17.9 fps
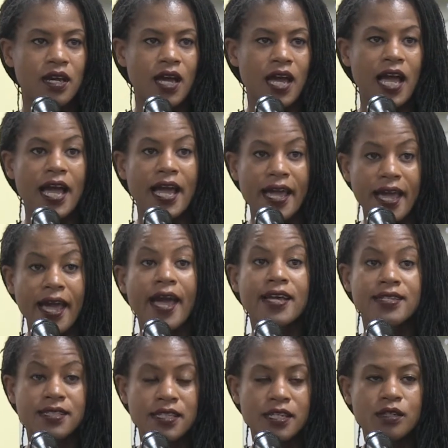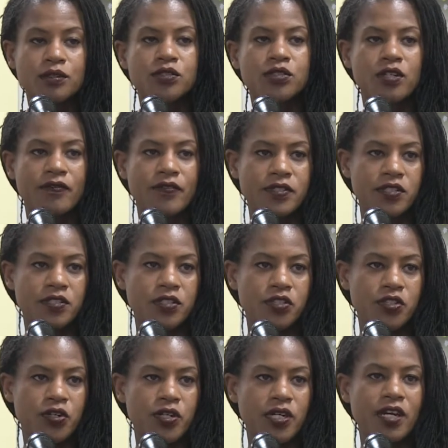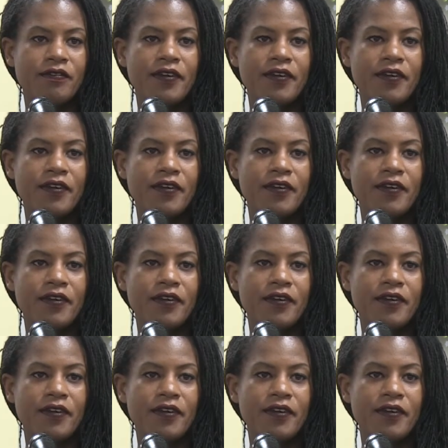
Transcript: I, as a legal services attorney,